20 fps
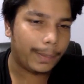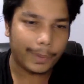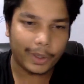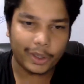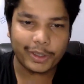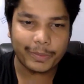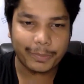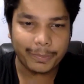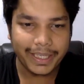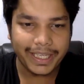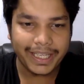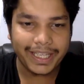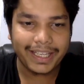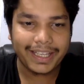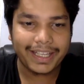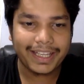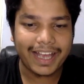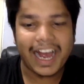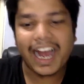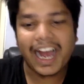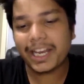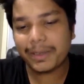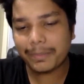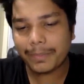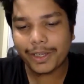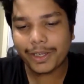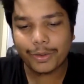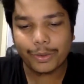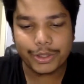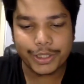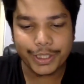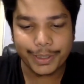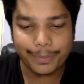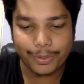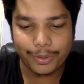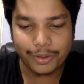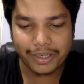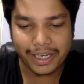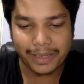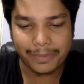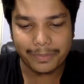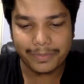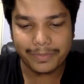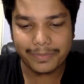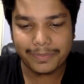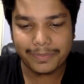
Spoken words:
about me and my coaching program?